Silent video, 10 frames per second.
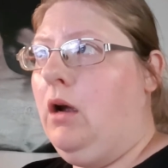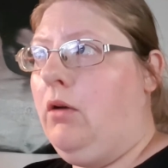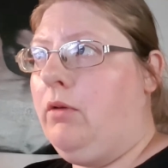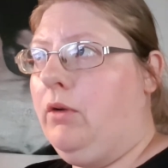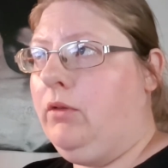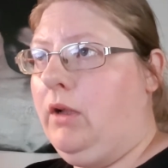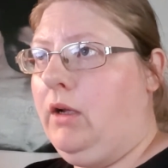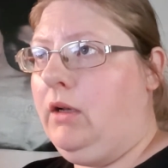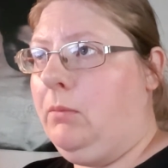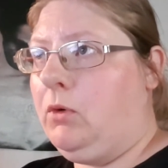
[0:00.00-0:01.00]
Around
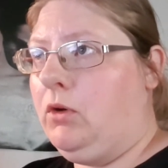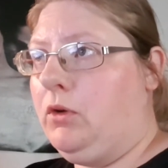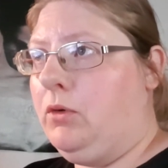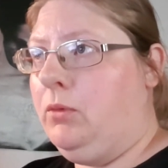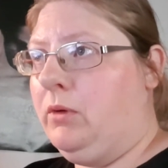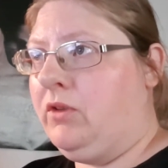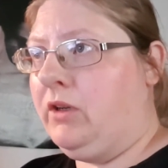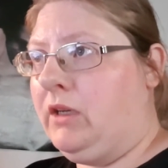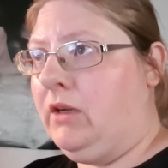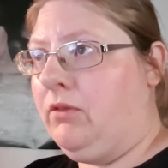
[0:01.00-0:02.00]
9 I'm gonna go and
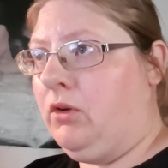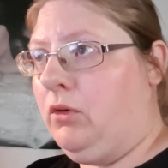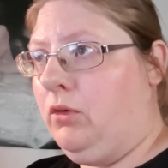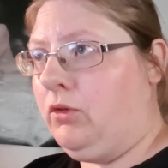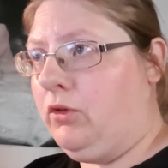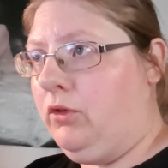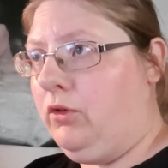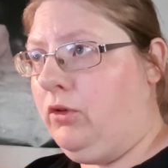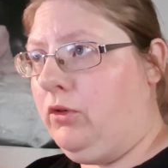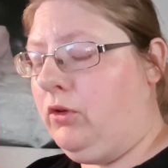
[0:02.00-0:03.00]
take care of the
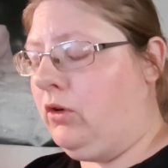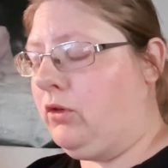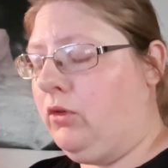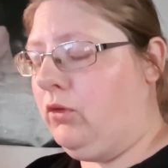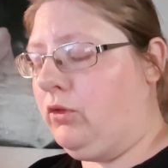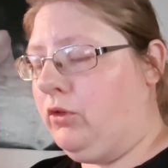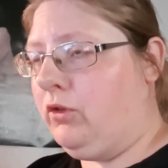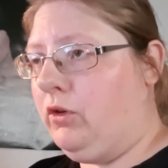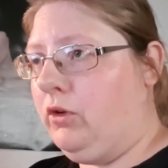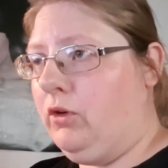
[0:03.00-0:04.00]
horses. Not the horses,
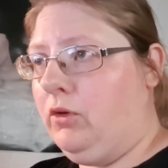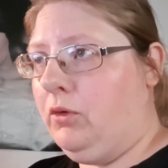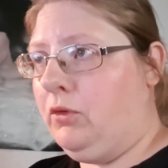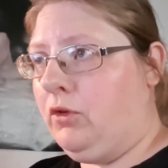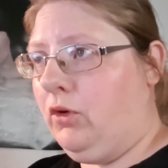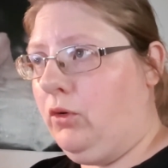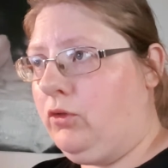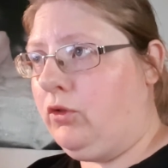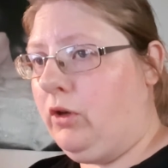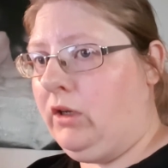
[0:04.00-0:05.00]
the
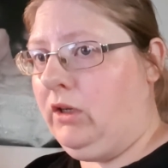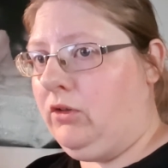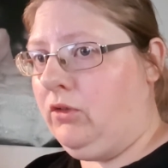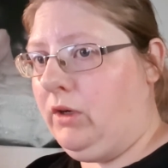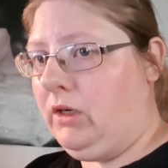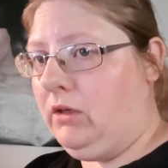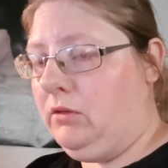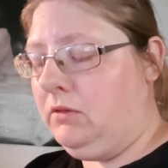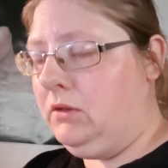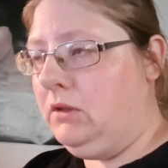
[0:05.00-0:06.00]
dogs I need to air.
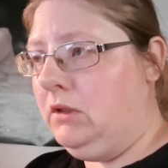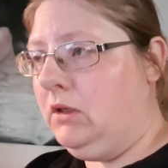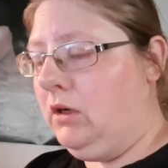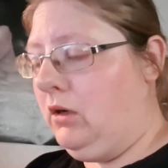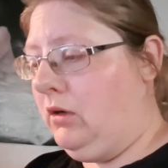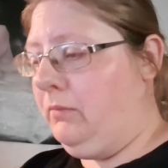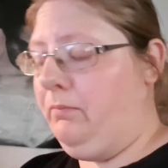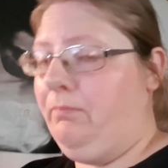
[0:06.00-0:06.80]
Uh,